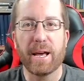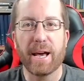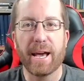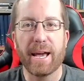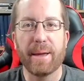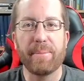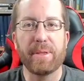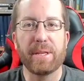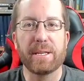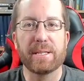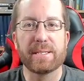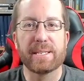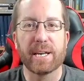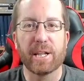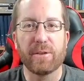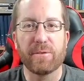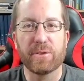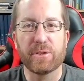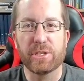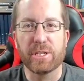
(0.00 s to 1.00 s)
I am the
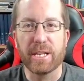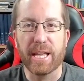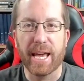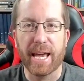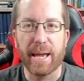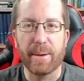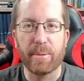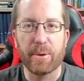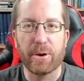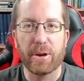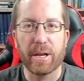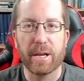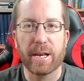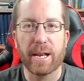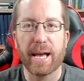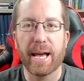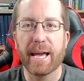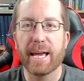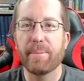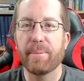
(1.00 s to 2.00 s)
Intellivision Gamer, and
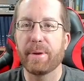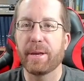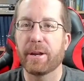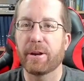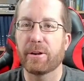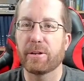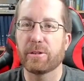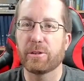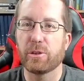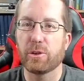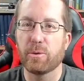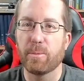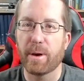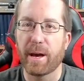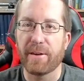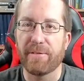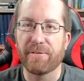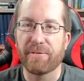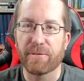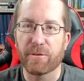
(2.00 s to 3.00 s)
I am here to do
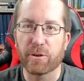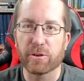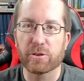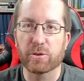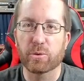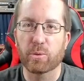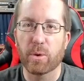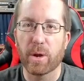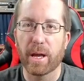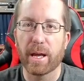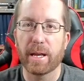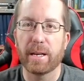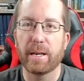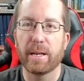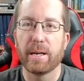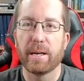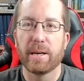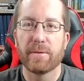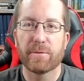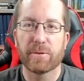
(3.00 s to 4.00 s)
my first run
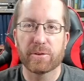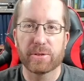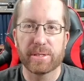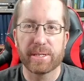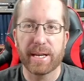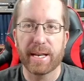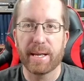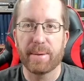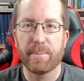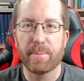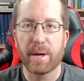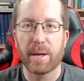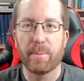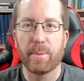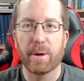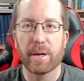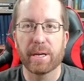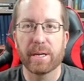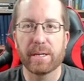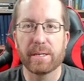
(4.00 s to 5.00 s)
for Stadium Mug
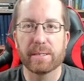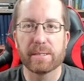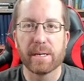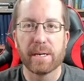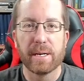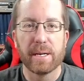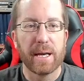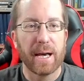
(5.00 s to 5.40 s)
Buggies.